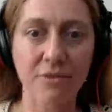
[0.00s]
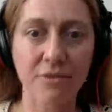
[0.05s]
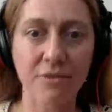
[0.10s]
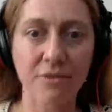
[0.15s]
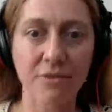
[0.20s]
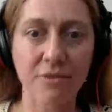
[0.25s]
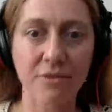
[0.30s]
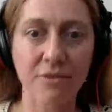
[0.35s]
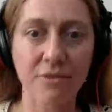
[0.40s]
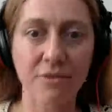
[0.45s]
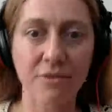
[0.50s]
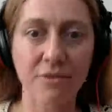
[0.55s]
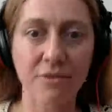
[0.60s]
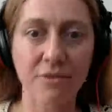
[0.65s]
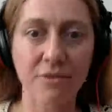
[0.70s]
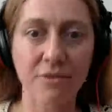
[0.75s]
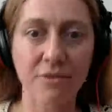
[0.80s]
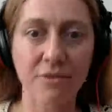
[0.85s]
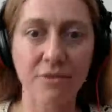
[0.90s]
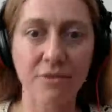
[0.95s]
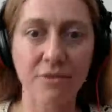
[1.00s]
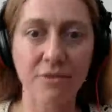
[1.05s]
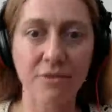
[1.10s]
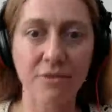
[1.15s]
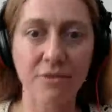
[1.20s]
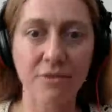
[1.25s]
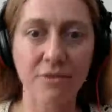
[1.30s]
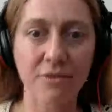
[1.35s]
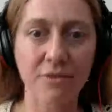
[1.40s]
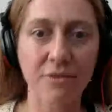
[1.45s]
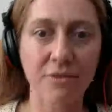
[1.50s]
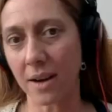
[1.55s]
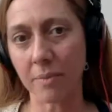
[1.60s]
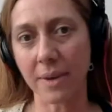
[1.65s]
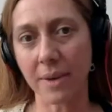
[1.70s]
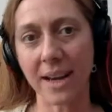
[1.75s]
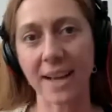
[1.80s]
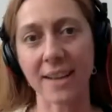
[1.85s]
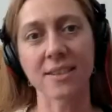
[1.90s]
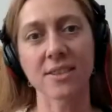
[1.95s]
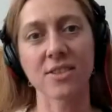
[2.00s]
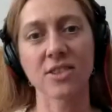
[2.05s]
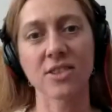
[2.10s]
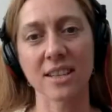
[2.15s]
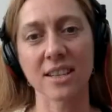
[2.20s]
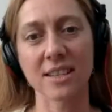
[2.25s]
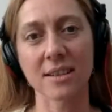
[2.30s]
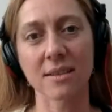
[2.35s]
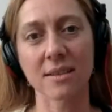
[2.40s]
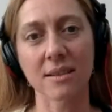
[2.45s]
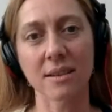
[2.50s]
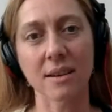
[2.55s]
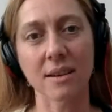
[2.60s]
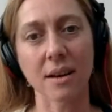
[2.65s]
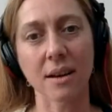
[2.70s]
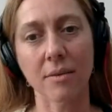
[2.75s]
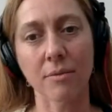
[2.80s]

I remember my teacher, Hans Jensen,